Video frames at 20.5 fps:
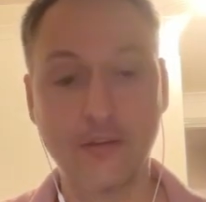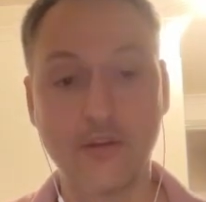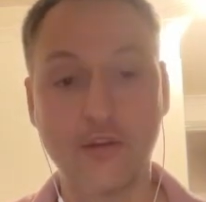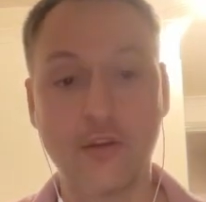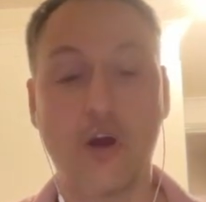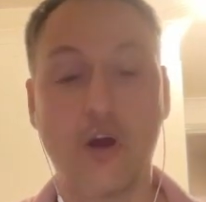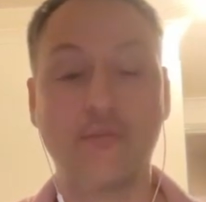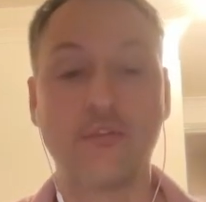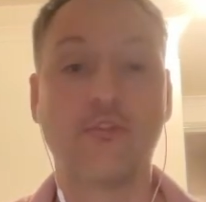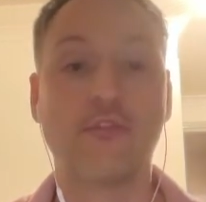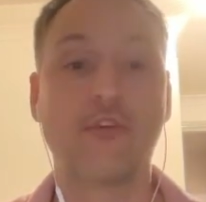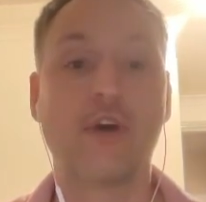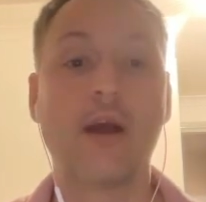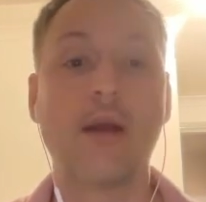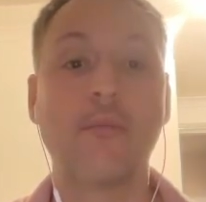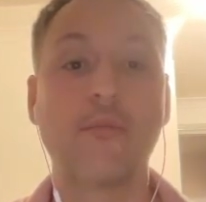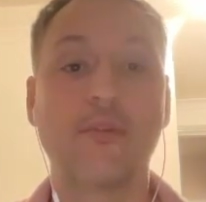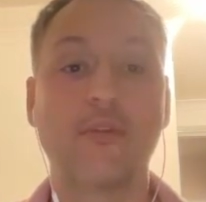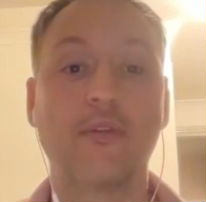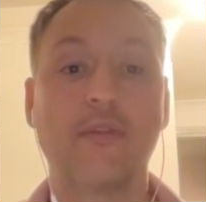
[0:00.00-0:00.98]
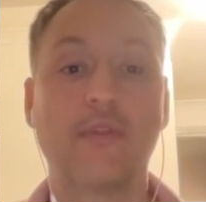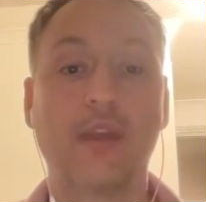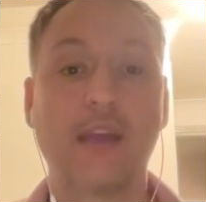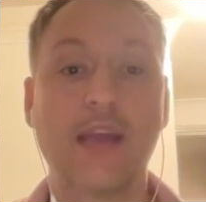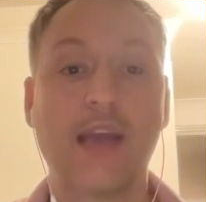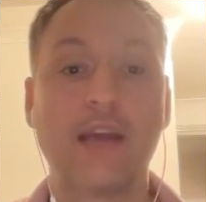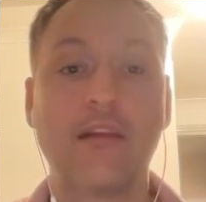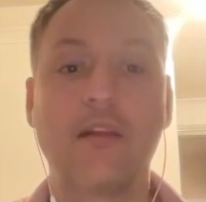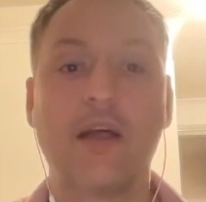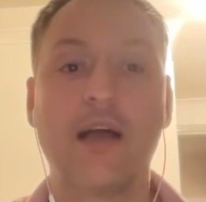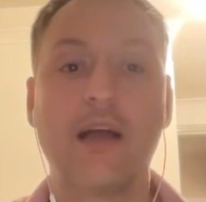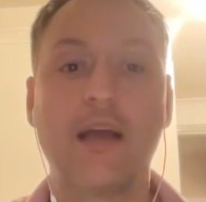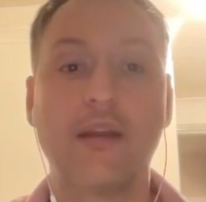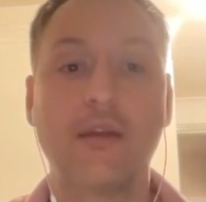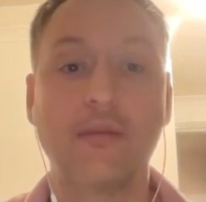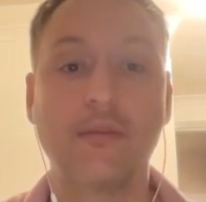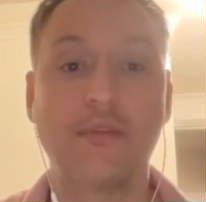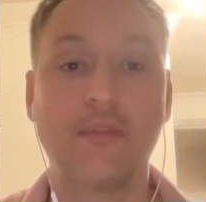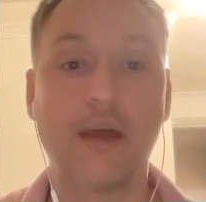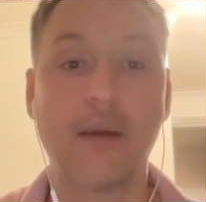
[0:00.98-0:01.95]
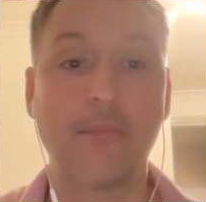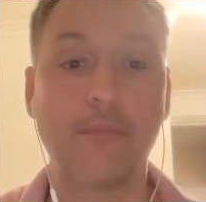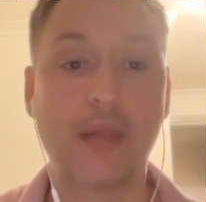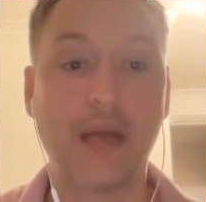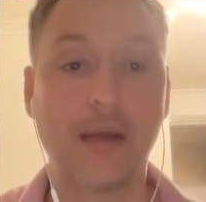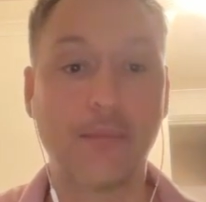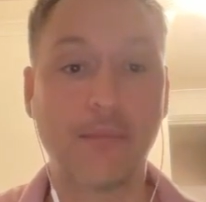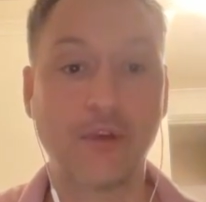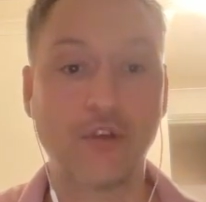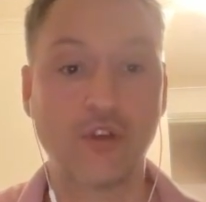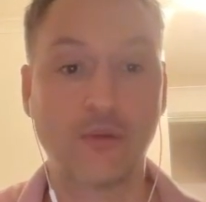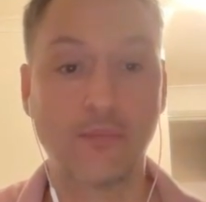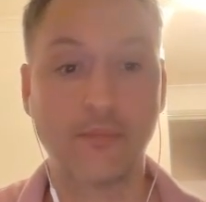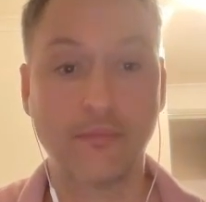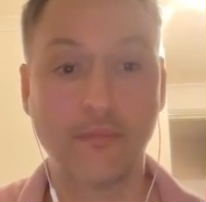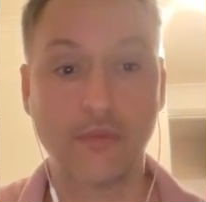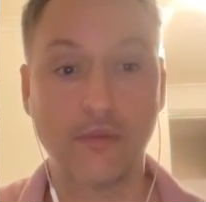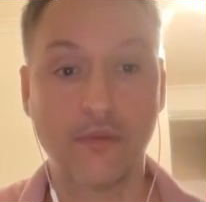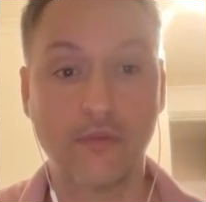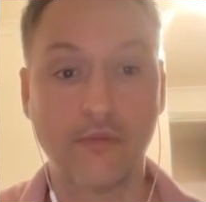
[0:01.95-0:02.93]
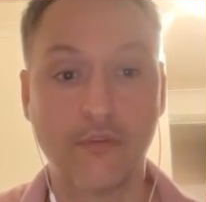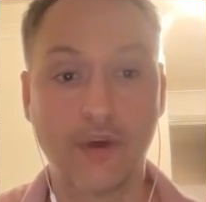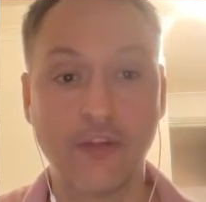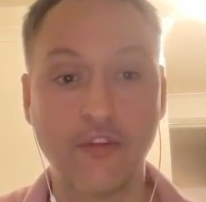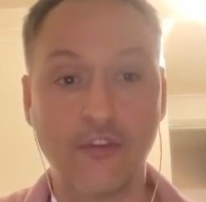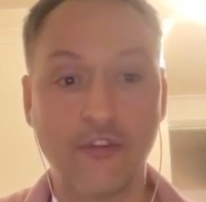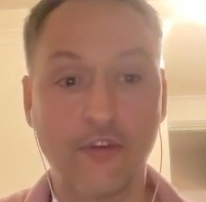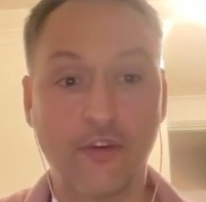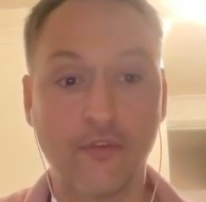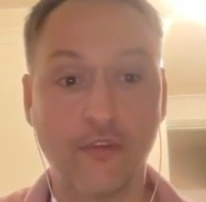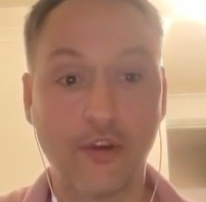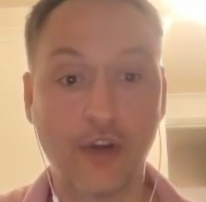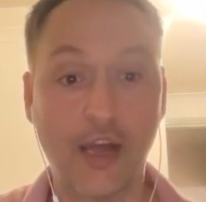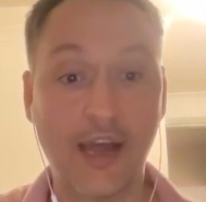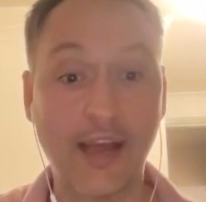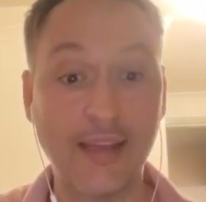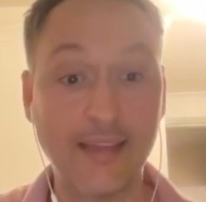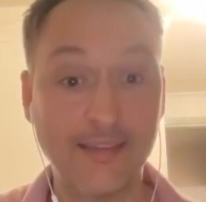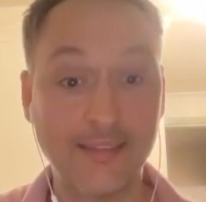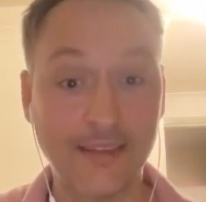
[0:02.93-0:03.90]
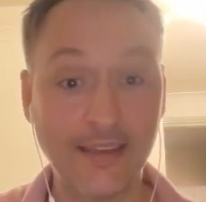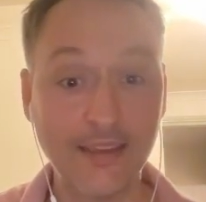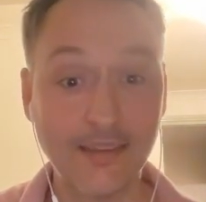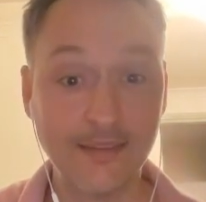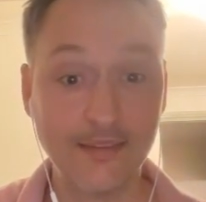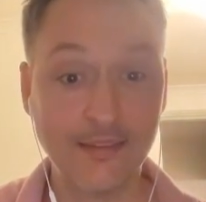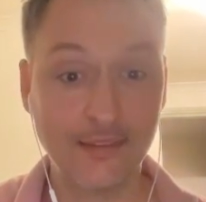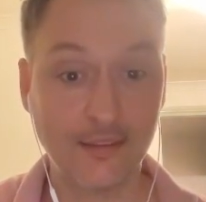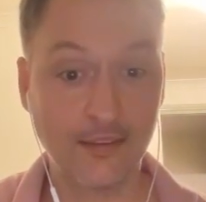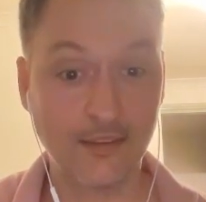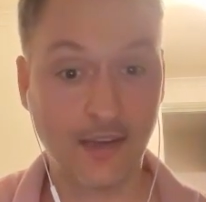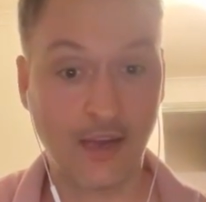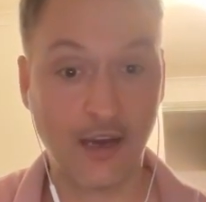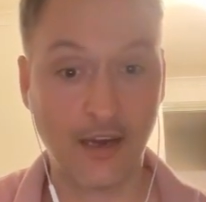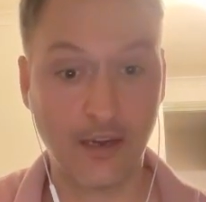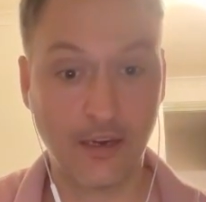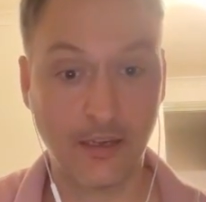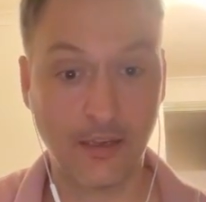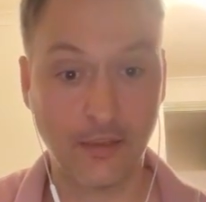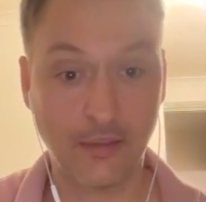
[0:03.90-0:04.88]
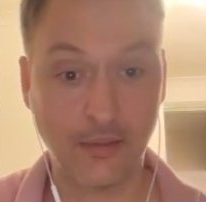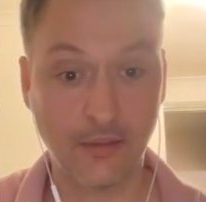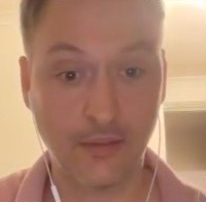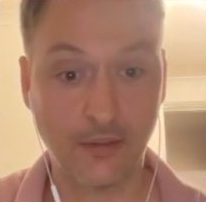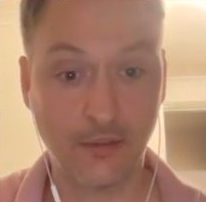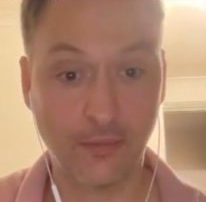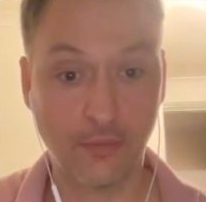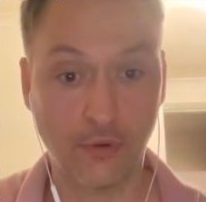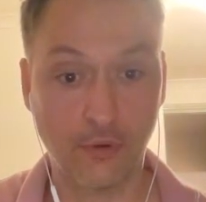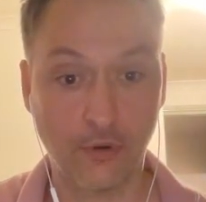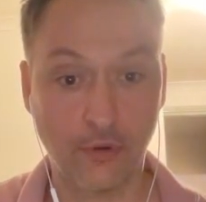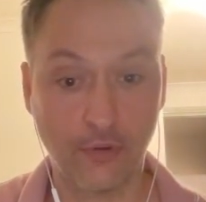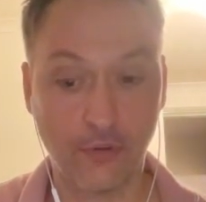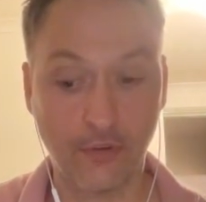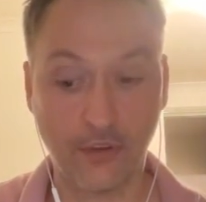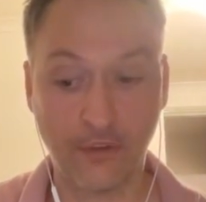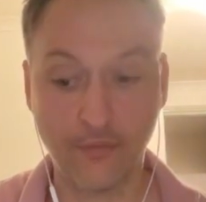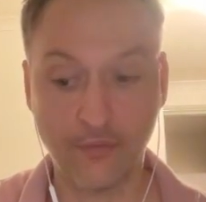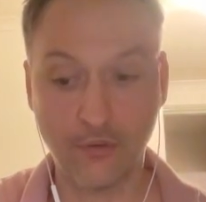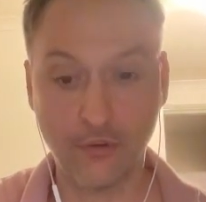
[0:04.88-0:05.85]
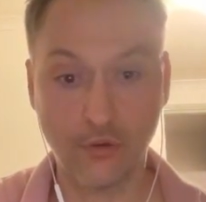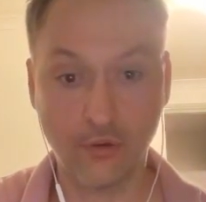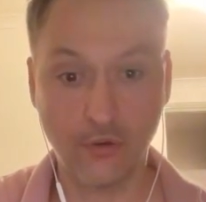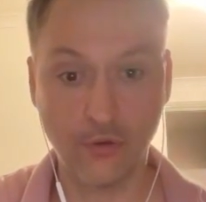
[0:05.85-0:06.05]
Oftentimes in the Catalan, that black bishop finds itself on a6, targeting this pawn on c4.